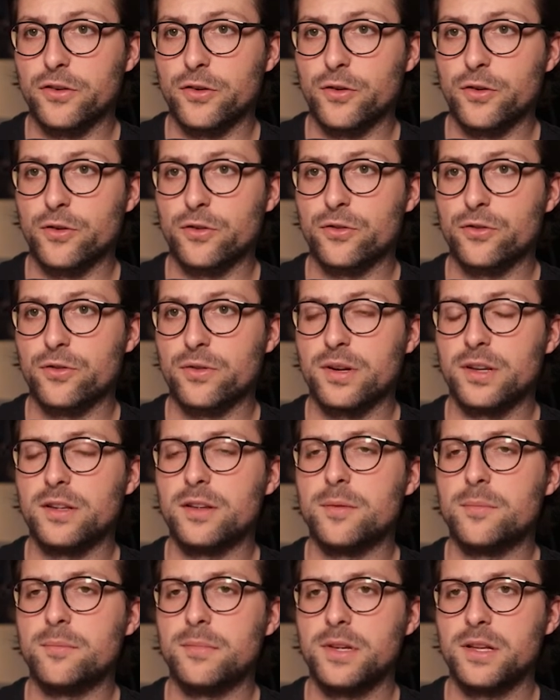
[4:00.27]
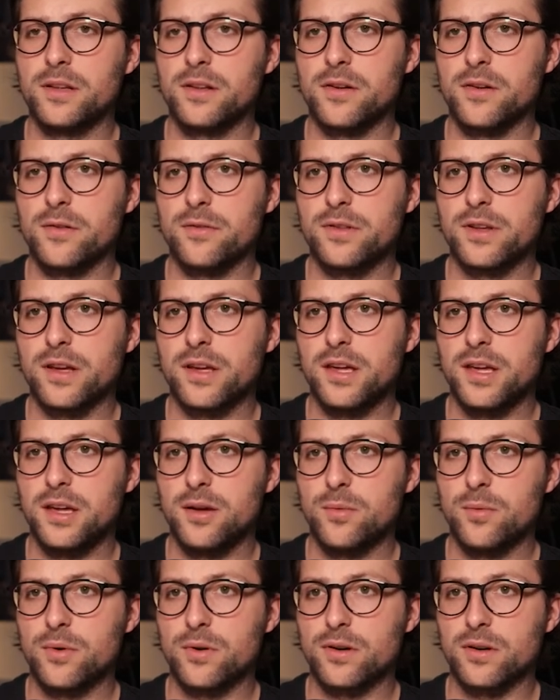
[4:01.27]
the cursor in the middle of the
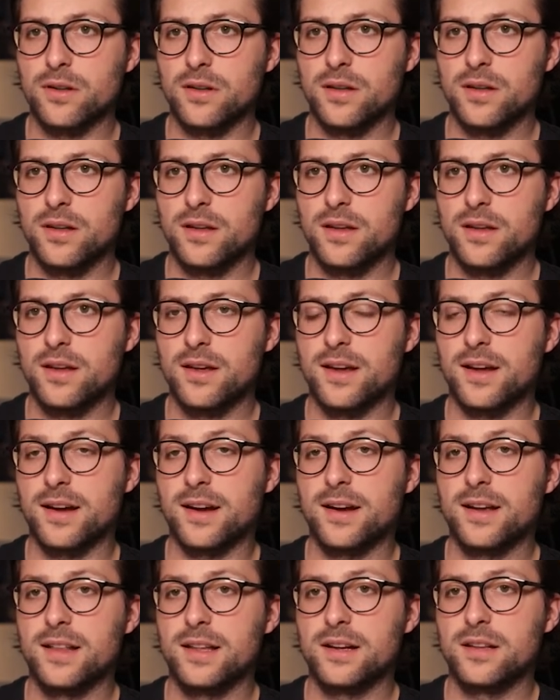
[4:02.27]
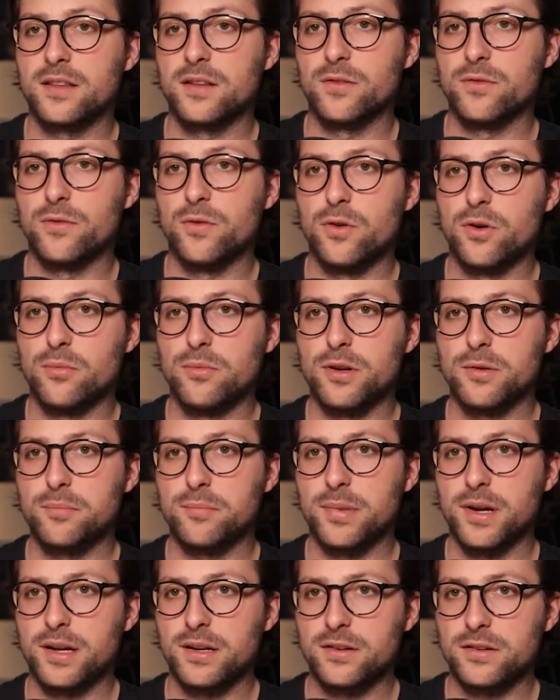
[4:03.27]
keyword and click the format
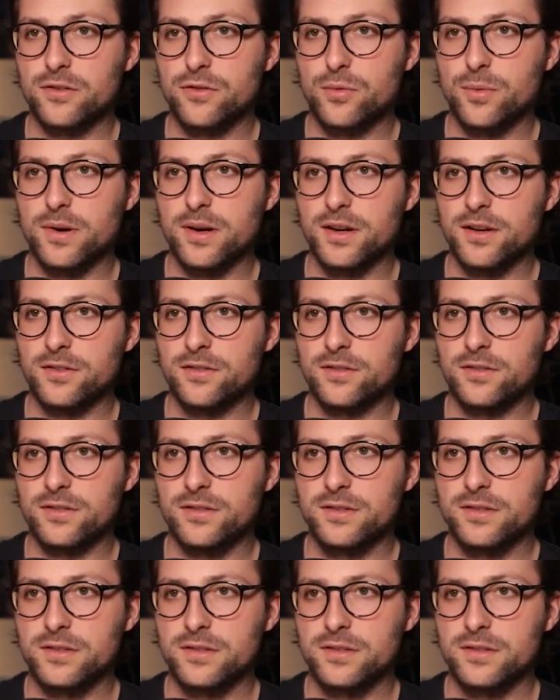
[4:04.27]
painter twice.